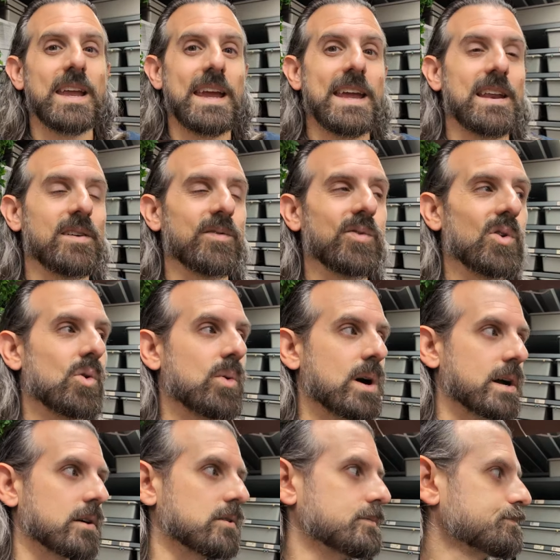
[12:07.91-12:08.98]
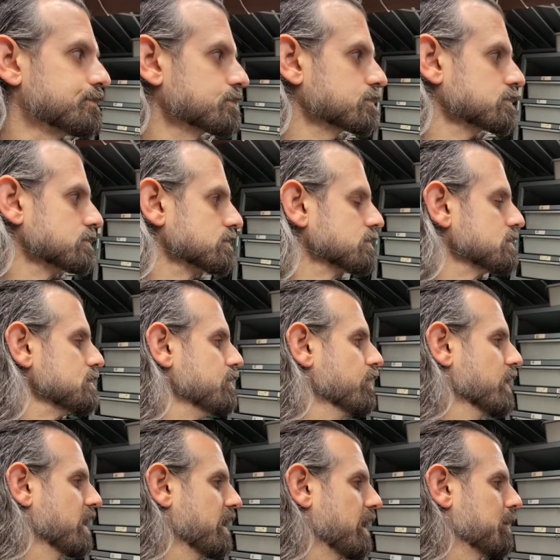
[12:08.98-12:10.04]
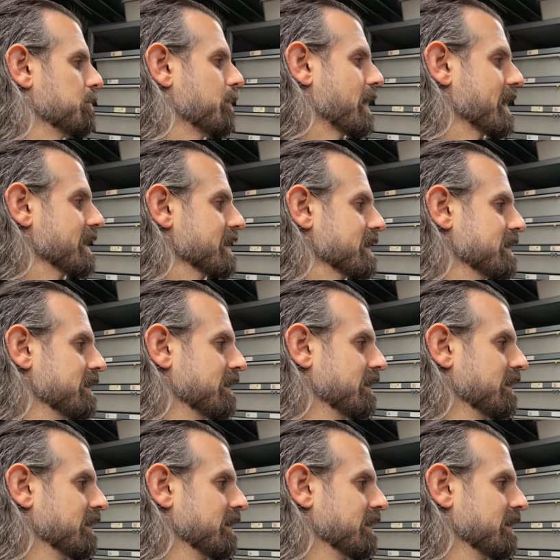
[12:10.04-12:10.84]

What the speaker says: eating for a while. My